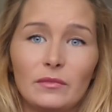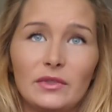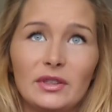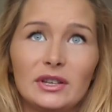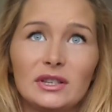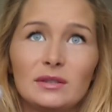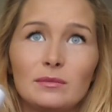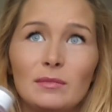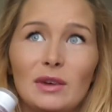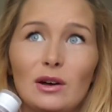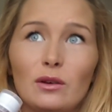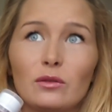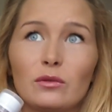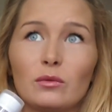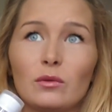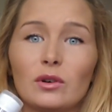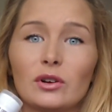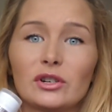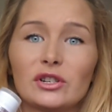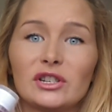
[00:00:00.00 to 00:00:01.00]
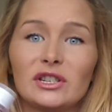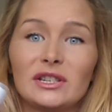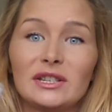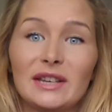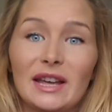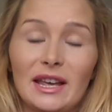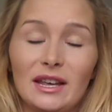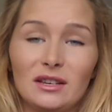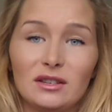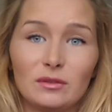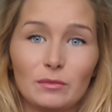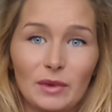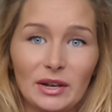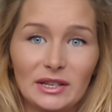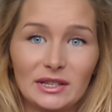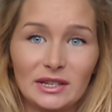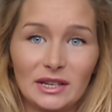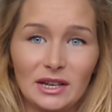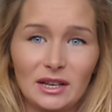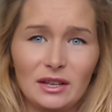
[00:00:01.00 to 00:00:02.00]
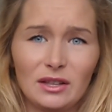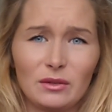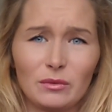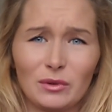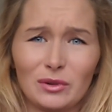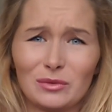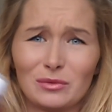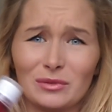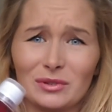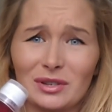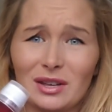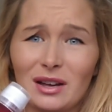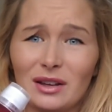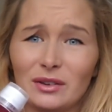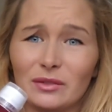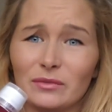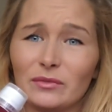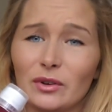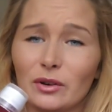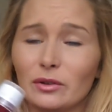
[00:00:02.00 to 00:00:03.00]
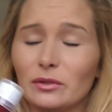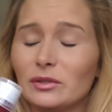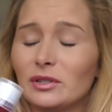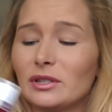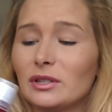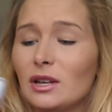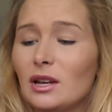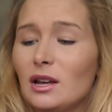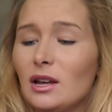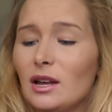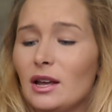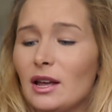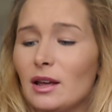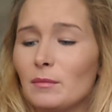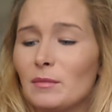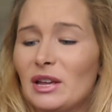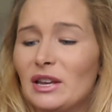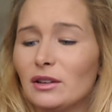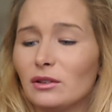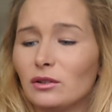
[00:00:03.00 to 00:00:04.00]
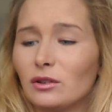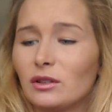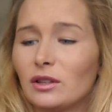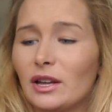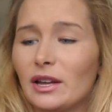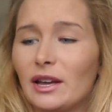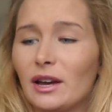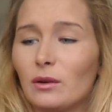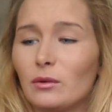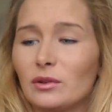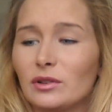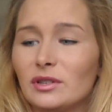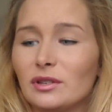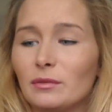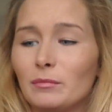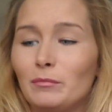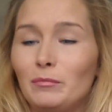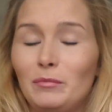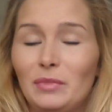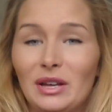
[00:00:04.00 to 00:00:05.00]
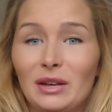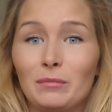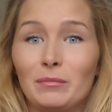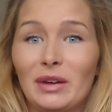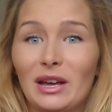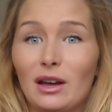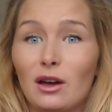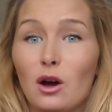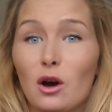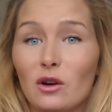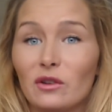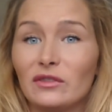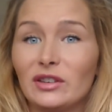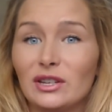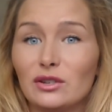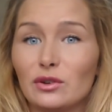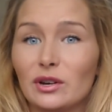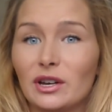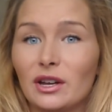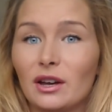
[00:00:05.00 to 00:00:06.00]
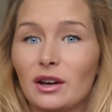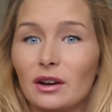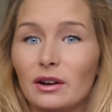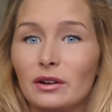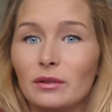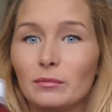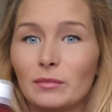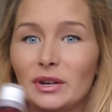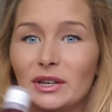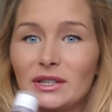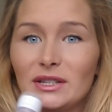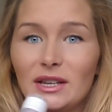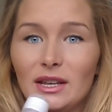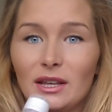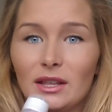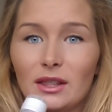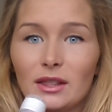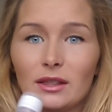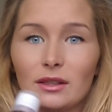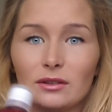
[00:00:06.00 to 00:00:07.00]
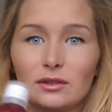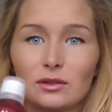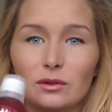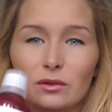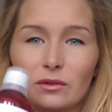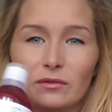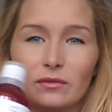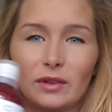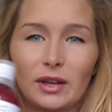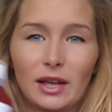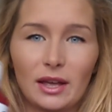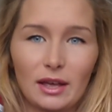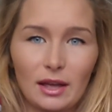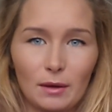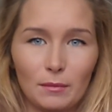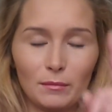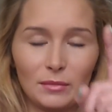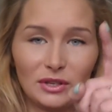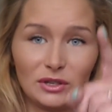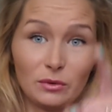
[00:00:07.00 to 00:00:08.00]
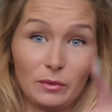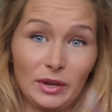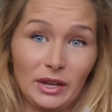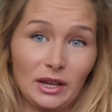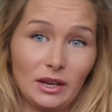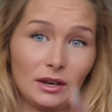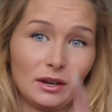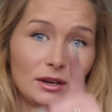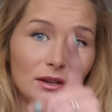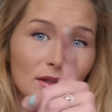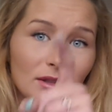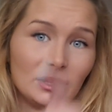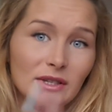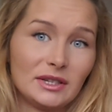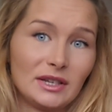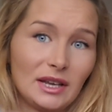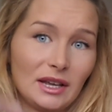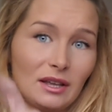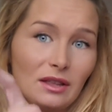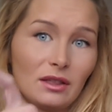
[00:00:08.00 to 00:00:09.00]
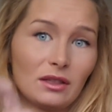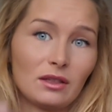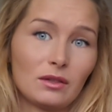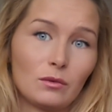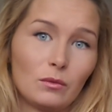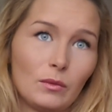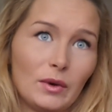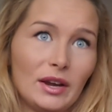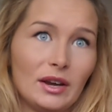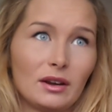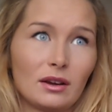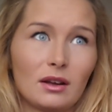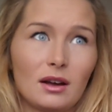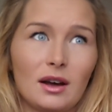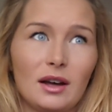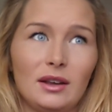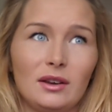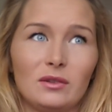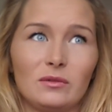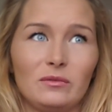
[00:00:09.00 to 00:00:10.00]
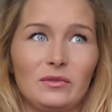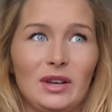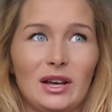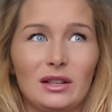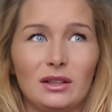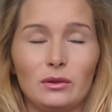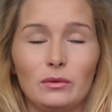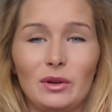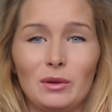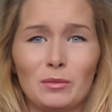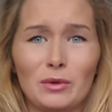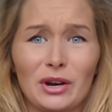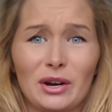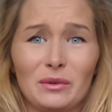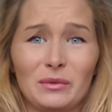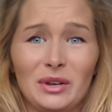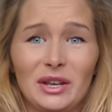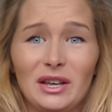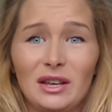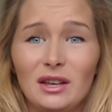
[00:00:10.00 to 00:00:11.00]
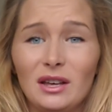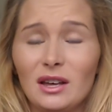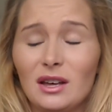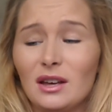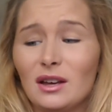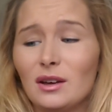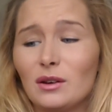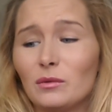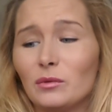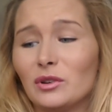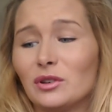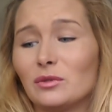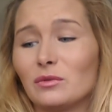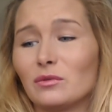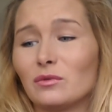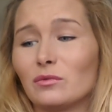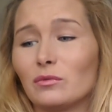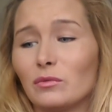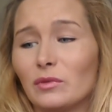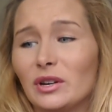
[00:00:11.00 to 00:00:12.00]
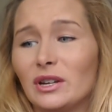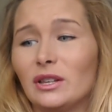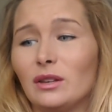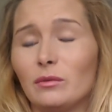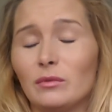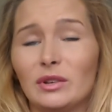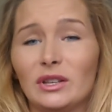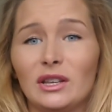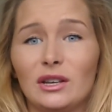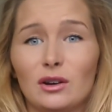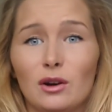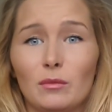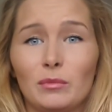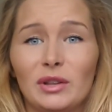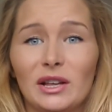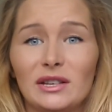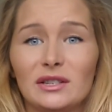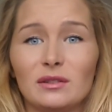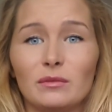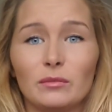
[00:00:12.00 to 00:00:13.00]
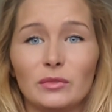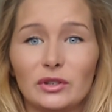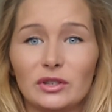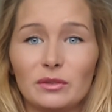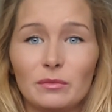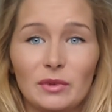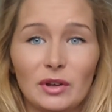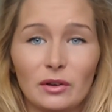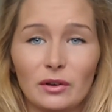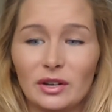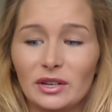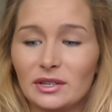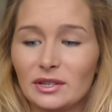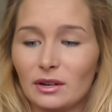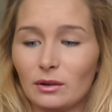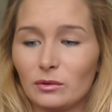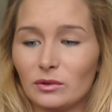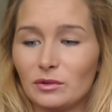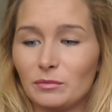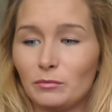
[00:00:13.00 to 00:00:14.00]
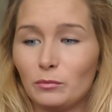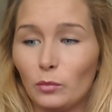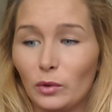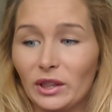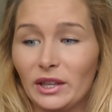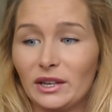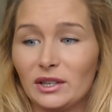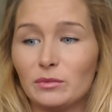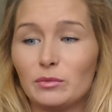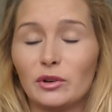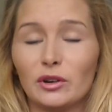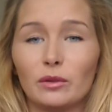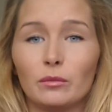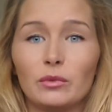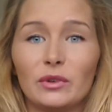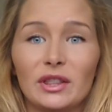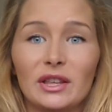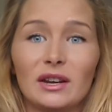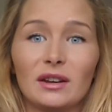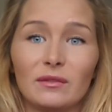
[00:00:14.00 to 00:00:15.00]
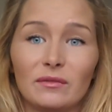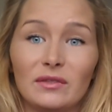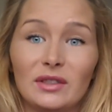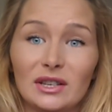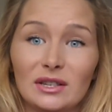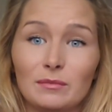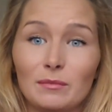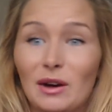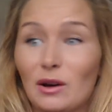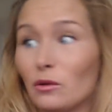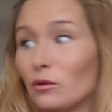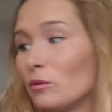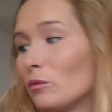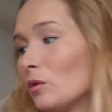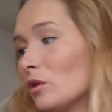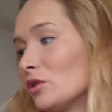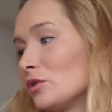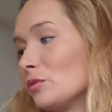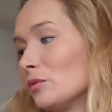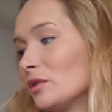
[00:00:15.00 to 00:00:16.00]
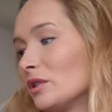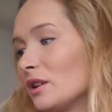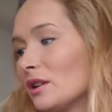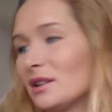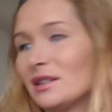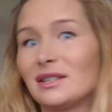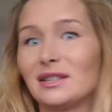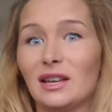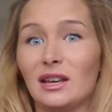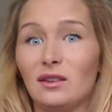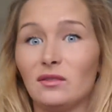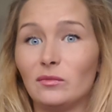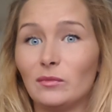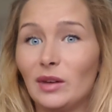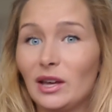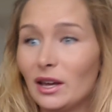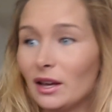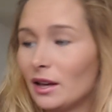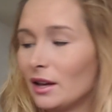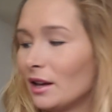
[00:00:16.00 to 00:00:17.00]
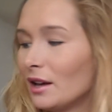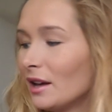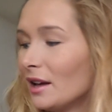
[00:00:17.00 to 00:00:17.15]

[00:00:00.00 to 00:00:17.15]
This mouthwash stained my teeth, which was kind of gross. It made it look like I was a big coffee drinker, and my teeth, sort of like in between the teeth, went kind of yellowy browny, which was really not pleasant. But to be honest, I was willing to put up with it if this mouthwash was going to save me.